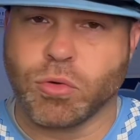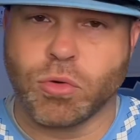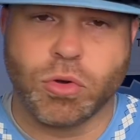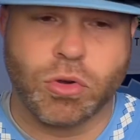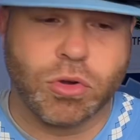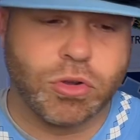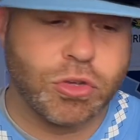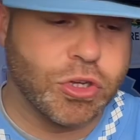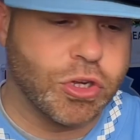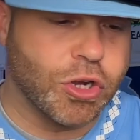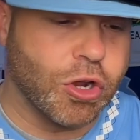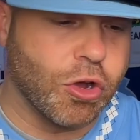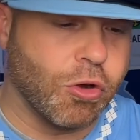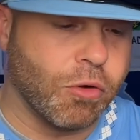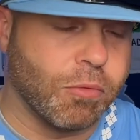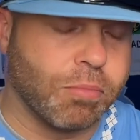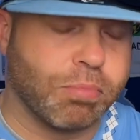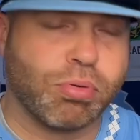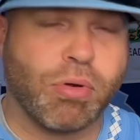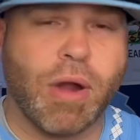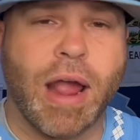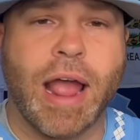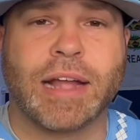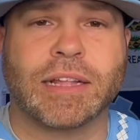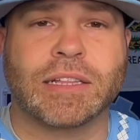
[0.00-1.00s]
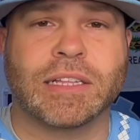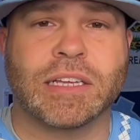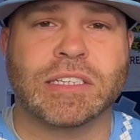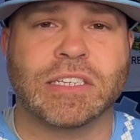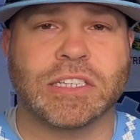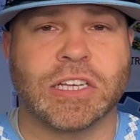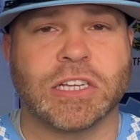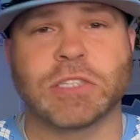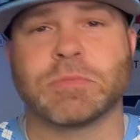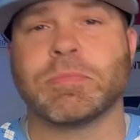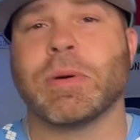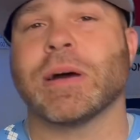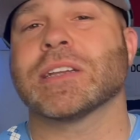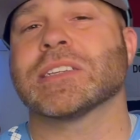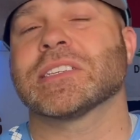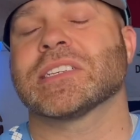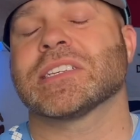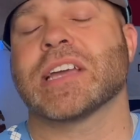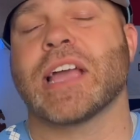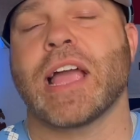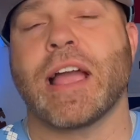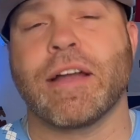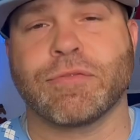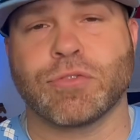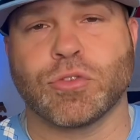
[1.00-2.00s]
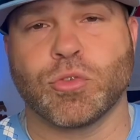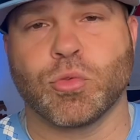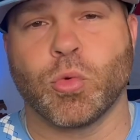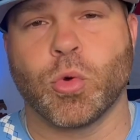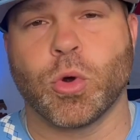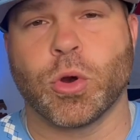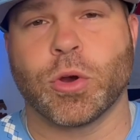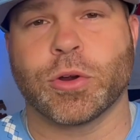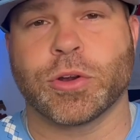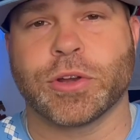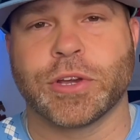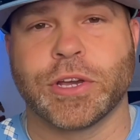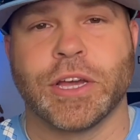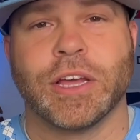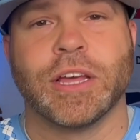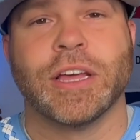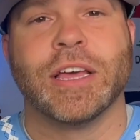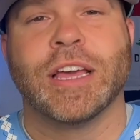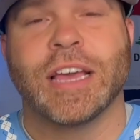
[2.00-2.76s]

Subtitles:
you know, practice. I was about to say after work.